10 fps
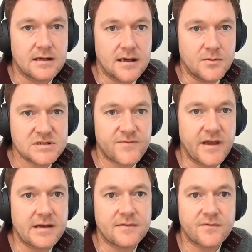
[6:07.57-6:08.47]
was
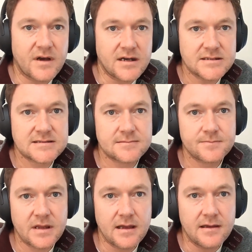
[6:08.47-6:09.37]
fading fast
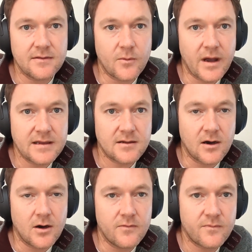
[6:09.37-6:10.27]
in the wake
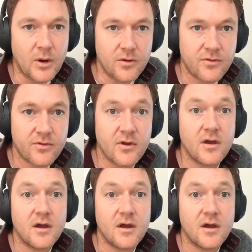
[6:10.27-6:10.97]
of both